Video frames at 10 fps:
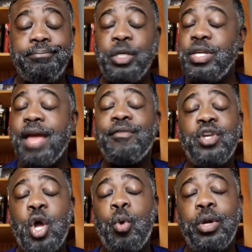You never
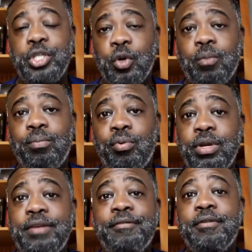know what your
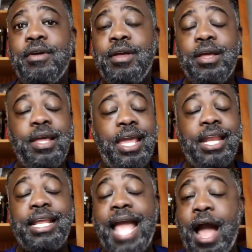brief
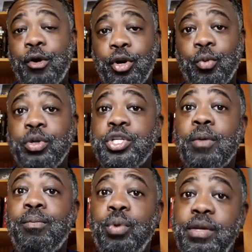encounter, what your
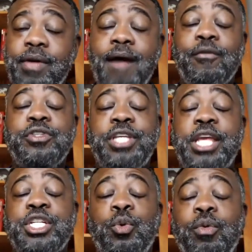brief
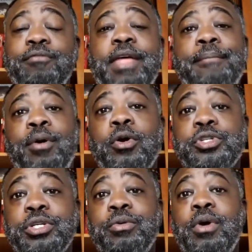conversation with that
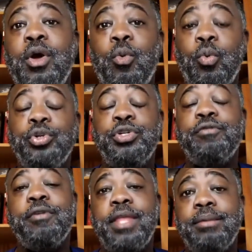person will do
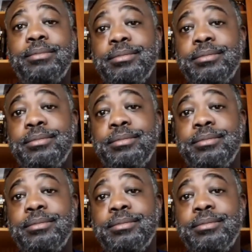for them.